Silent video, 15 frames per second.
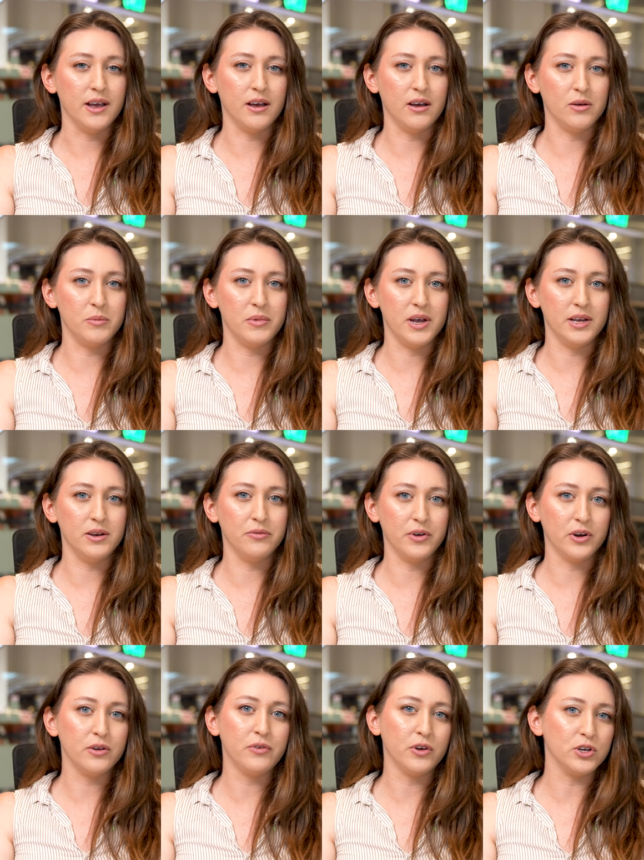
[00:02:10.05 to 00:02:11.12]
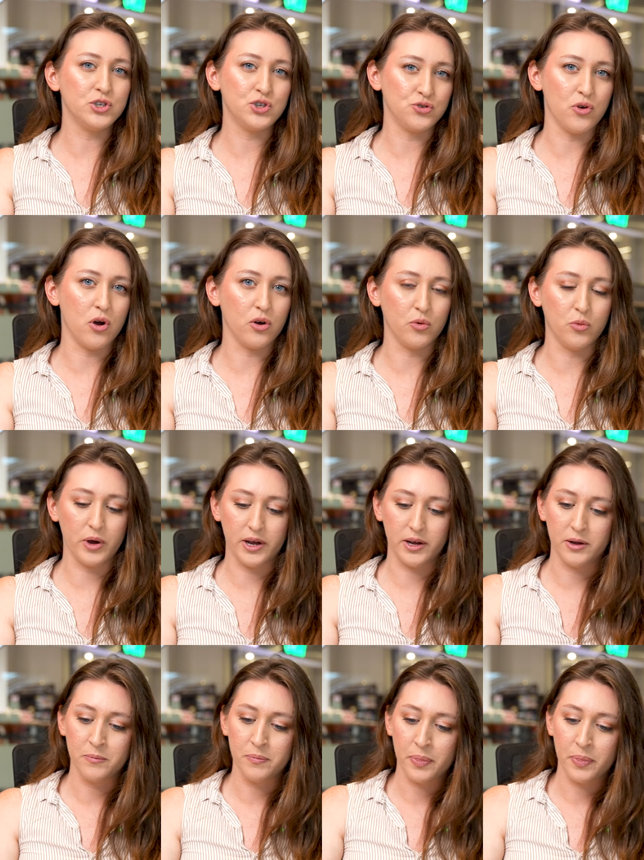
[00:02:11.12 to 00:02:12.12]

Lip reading: in a very, very strong way.